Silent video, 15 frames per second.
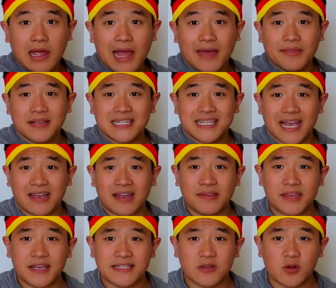And the second
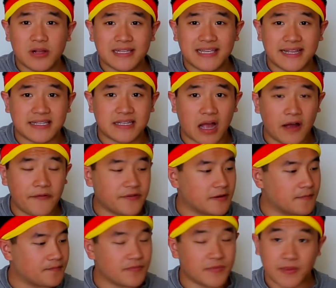these noodles get soft,
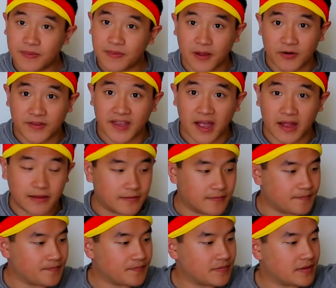they're done.
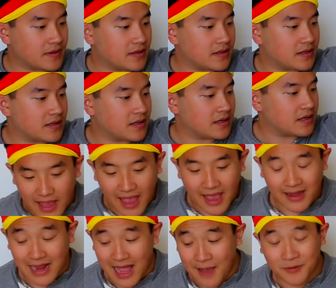
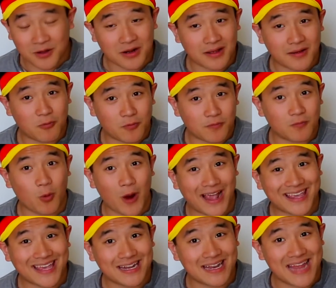And I'm gonna
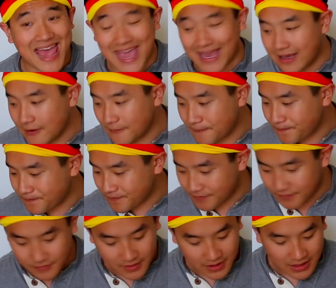whack in an egg,
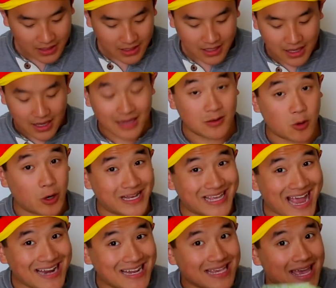an
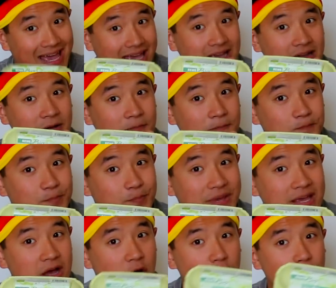organic egg.
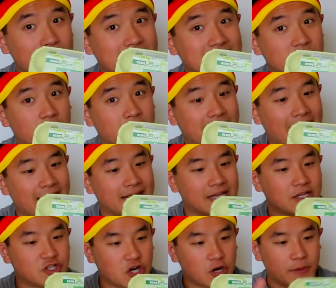Bio means organic
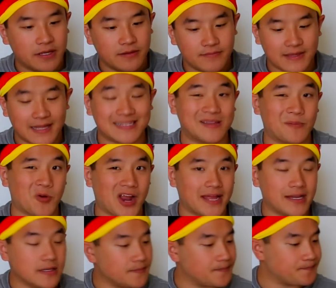in German, that's the
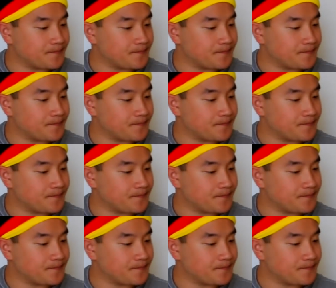brand.